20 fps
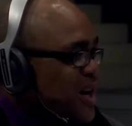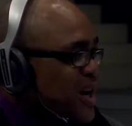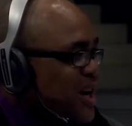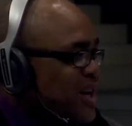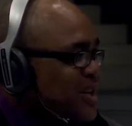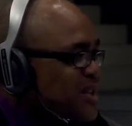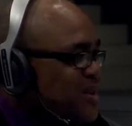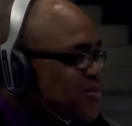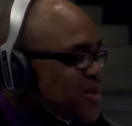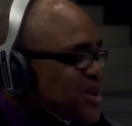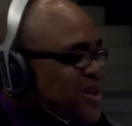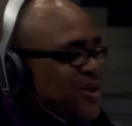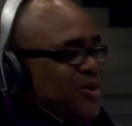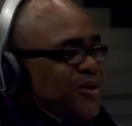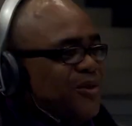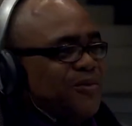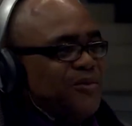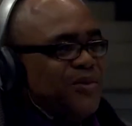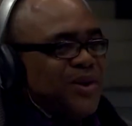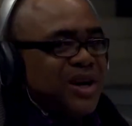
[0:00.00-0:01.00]
As a matter
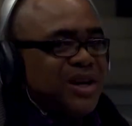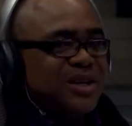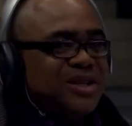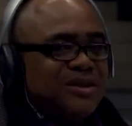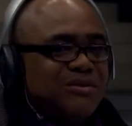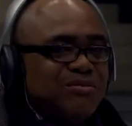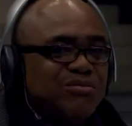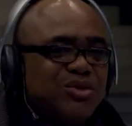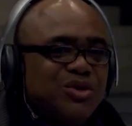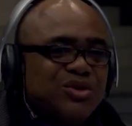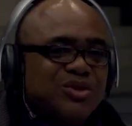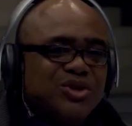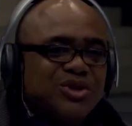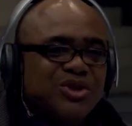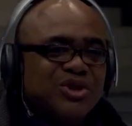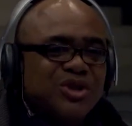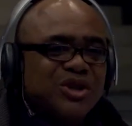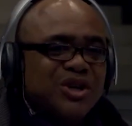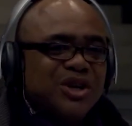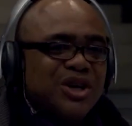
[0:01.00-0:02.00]
of fact,
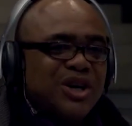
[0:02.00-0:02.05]
most